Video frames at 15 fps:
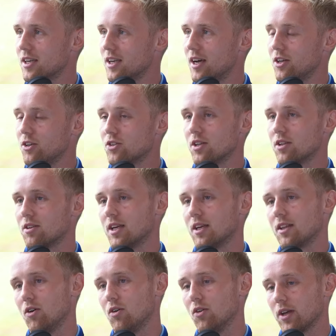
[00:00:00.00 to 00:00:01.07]
and I used to
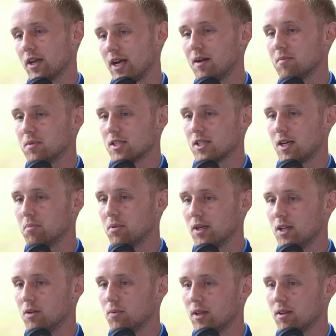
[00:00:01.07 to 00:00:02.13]
think that all the captains I
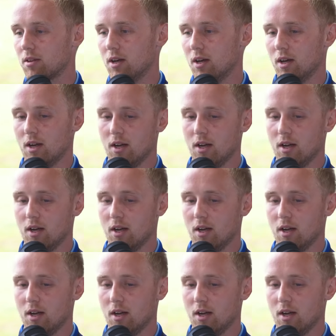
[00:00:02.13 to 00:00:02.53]
played with